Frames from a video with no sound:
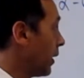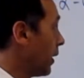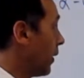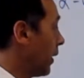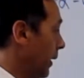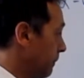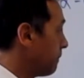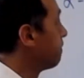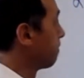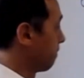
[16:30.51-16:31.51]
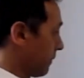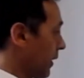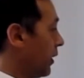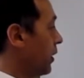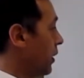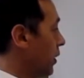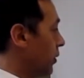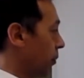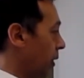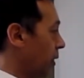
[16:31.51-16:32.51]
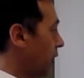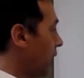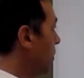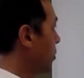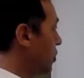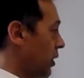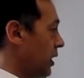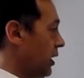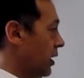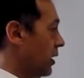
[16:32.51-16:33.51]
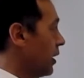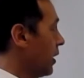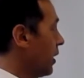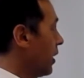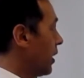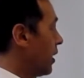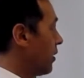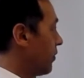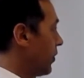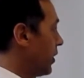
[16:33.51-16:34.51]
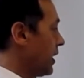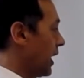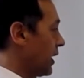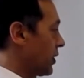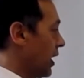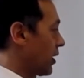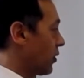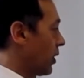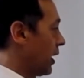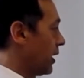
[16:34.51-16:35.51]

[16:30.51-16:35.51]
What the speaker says: All right, there you go, the biochemistry here of the disaccharide